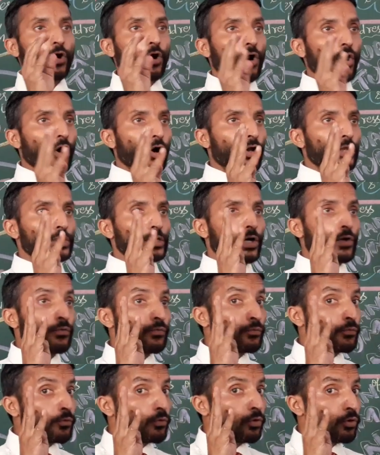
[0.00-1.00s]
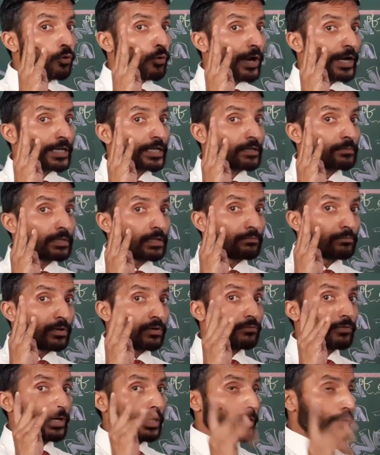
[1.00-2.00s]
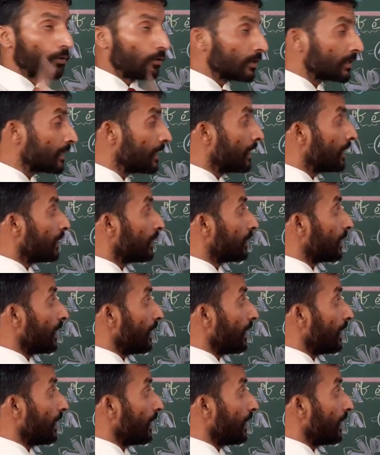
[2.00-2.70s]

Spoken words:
all the 4 quantum number values, the